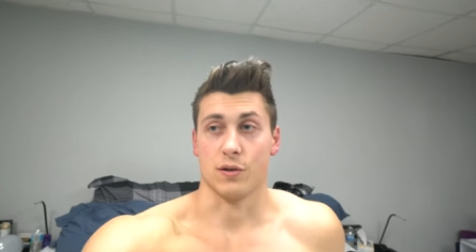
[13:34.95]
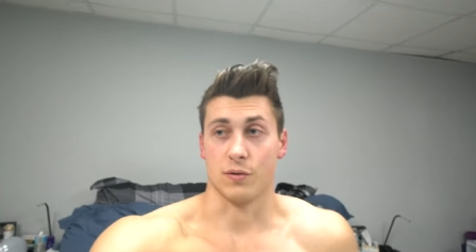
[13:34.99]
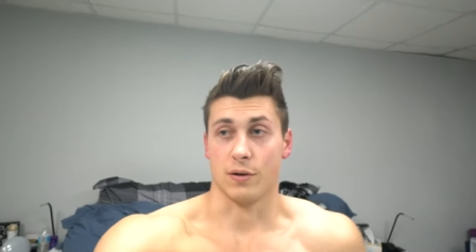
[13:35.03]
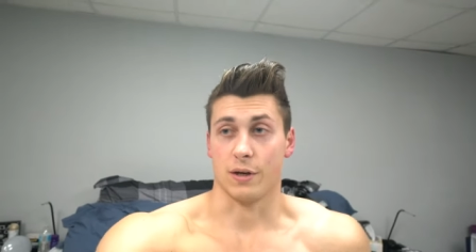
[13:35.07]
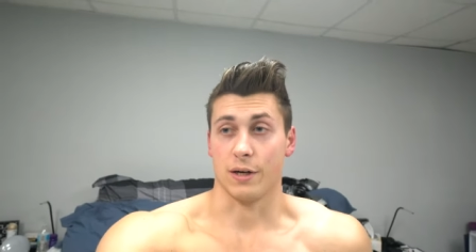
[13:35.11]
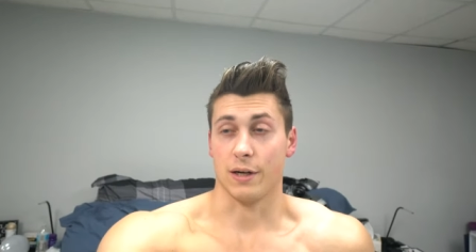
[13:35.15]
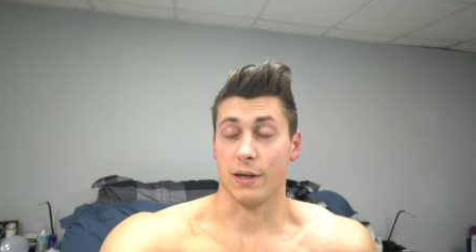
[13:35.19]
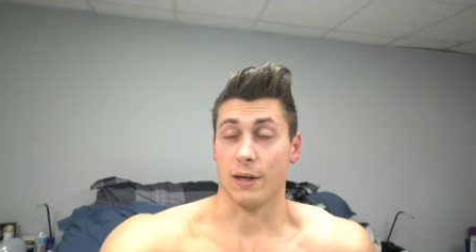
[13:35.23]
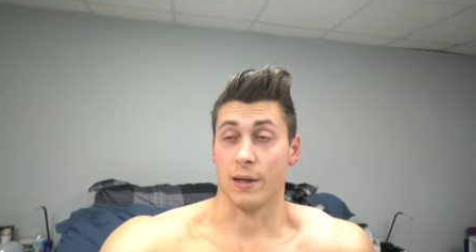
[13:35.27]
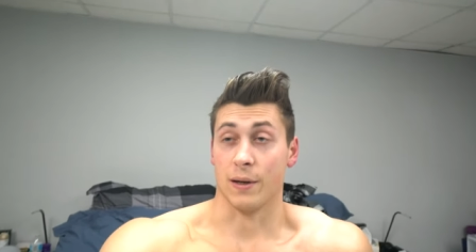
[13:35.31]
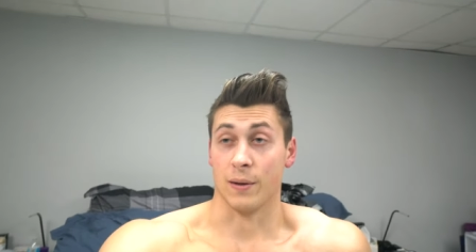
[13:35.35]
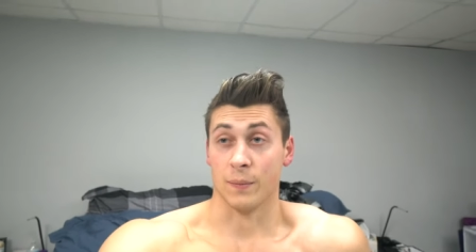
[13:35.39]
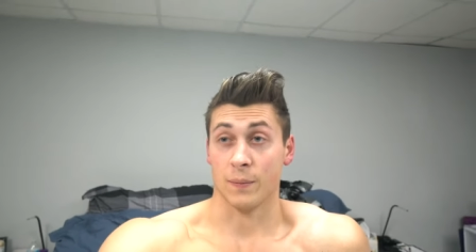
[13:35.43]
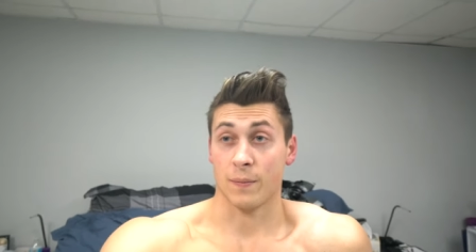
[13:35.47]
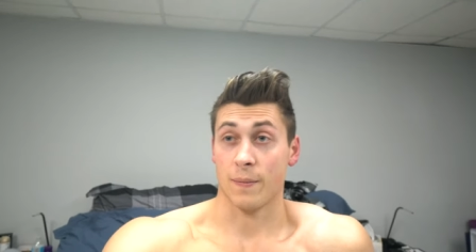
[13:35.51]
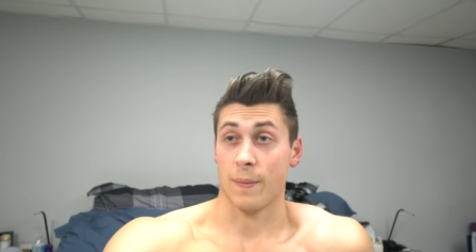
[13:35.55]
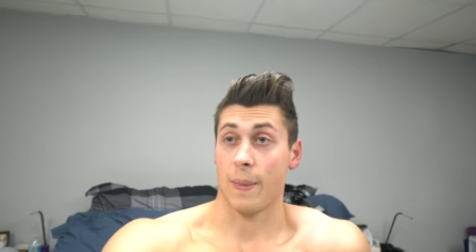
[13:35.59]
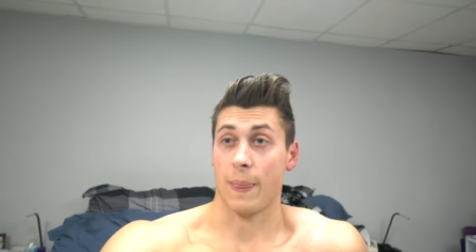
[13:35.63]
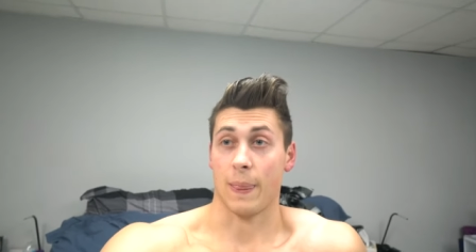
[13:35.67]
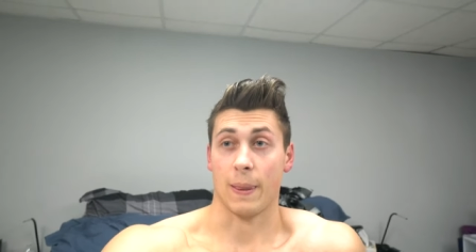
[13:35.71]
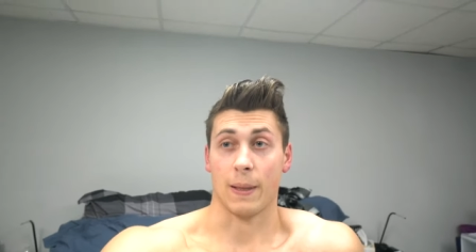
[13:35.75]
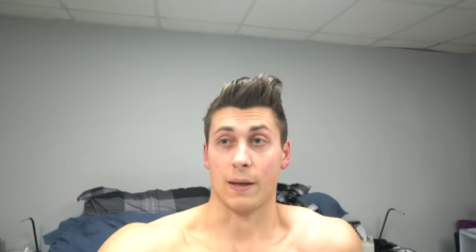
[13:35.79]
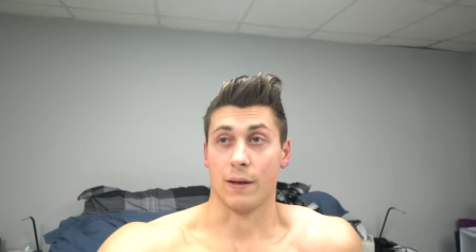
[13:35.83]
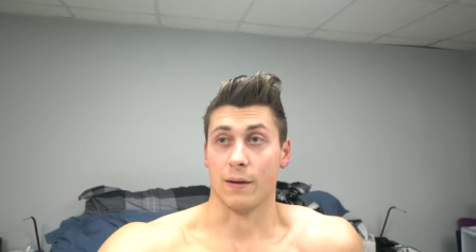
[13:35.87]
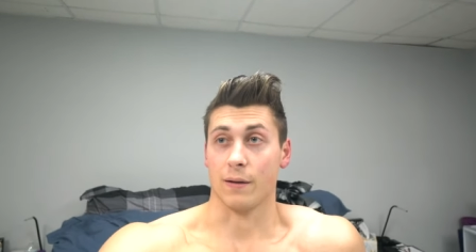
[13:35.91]
right now
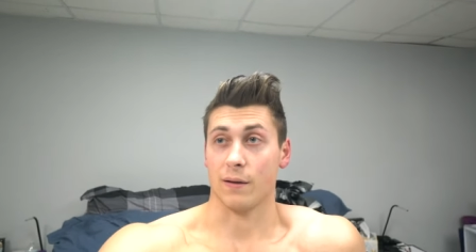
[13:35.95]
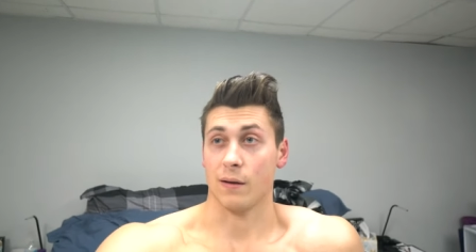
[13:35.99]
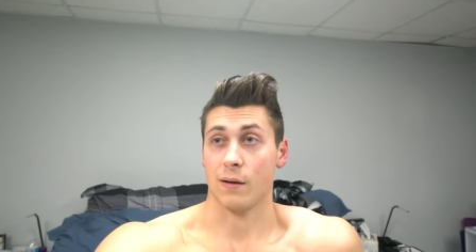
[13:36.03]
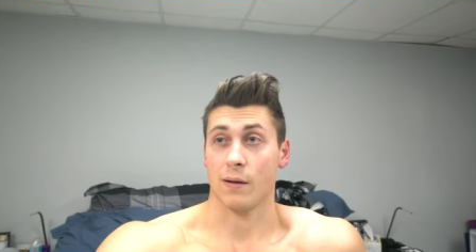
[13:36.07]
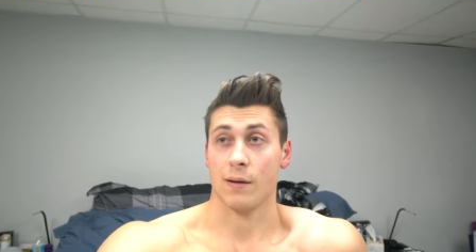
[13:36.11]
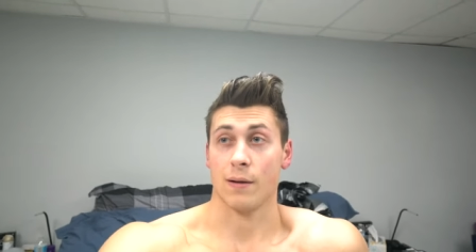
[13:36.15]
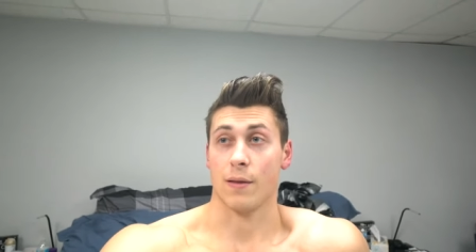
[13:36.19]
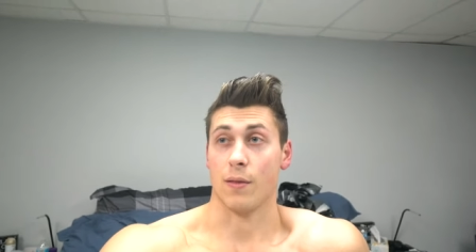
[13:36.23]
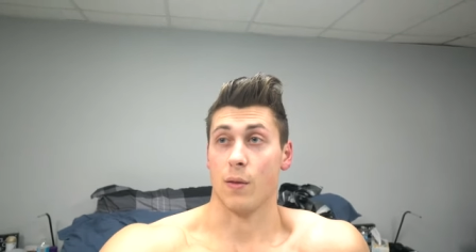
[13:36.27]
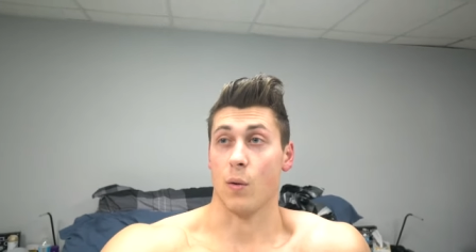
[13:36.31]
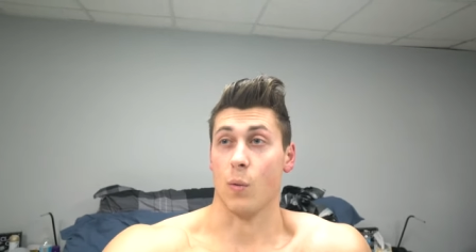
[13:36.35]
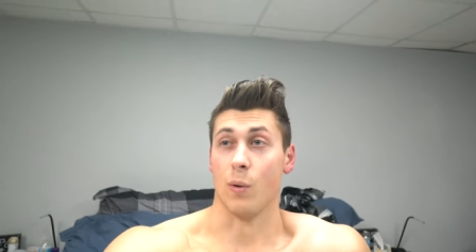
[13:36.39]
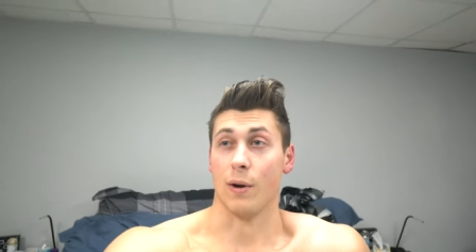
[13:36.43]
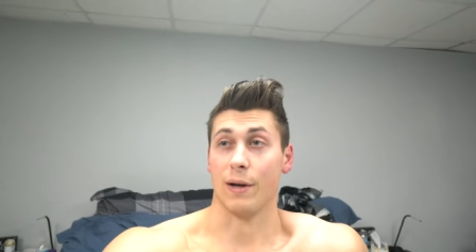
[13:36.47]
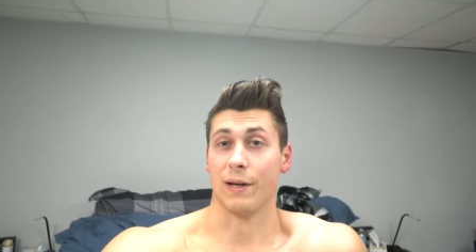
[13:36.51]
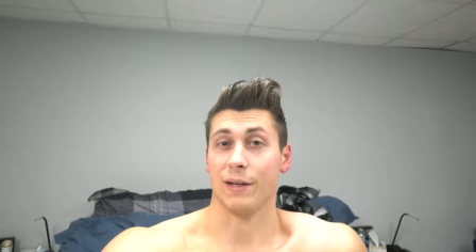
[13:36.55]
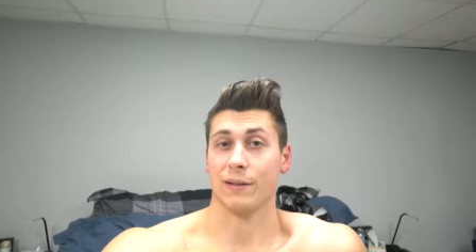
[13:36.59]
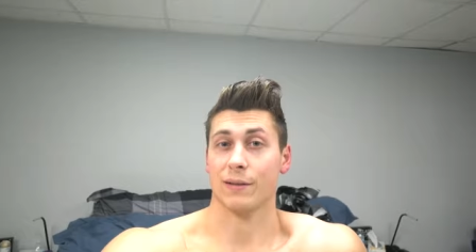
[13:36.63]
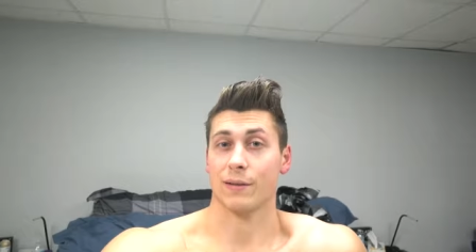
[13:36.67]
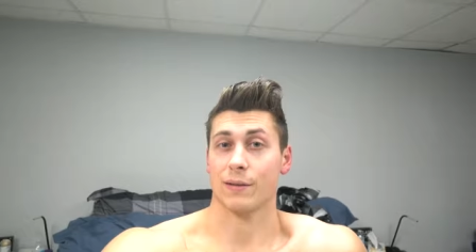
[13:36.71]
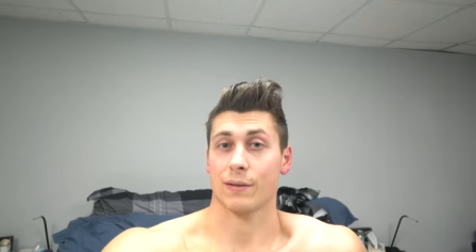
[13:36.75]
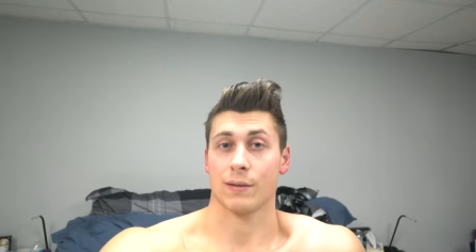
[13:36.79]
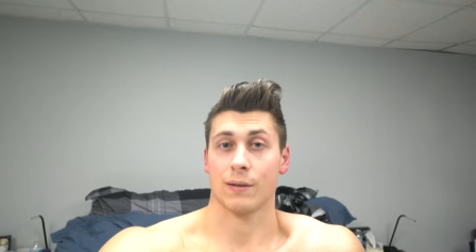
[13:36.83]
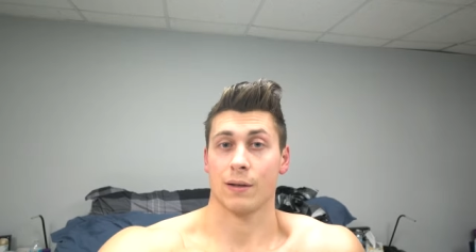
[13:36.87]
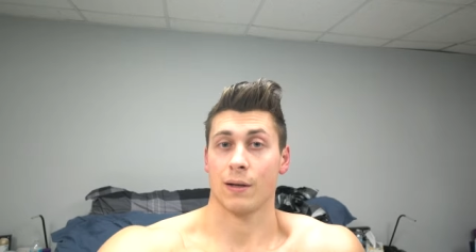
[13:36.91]
and the
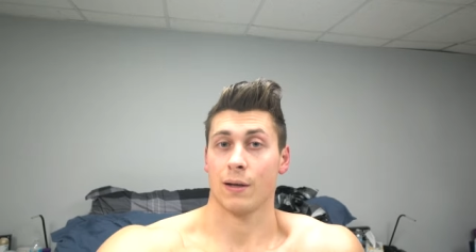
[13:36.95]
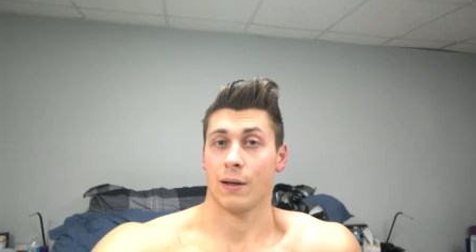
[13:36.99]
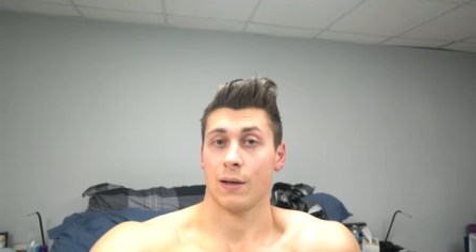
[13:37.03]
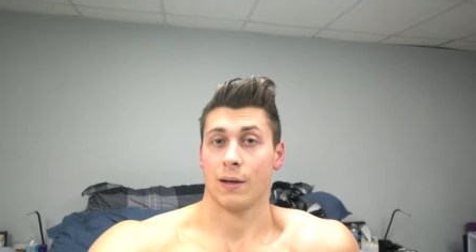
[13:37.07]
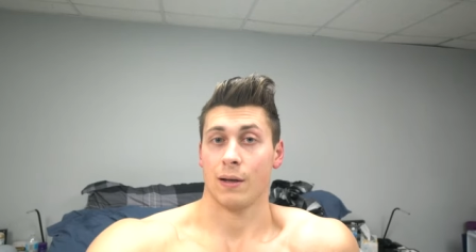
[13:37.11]
weights